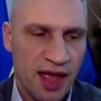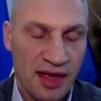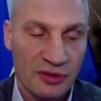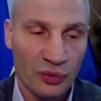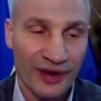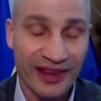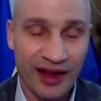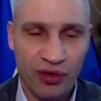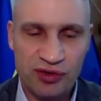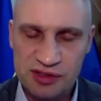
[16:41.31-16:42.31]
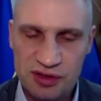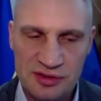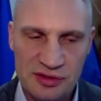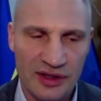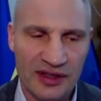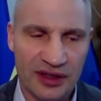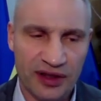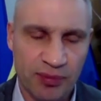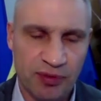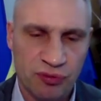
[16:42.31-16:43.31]
And right now it's not so easy
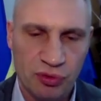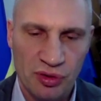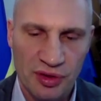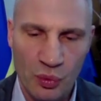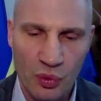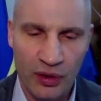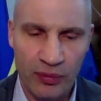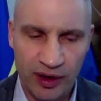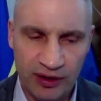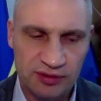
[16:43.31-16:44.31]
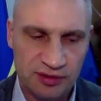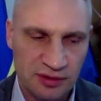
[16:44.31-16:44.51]
like before the war, but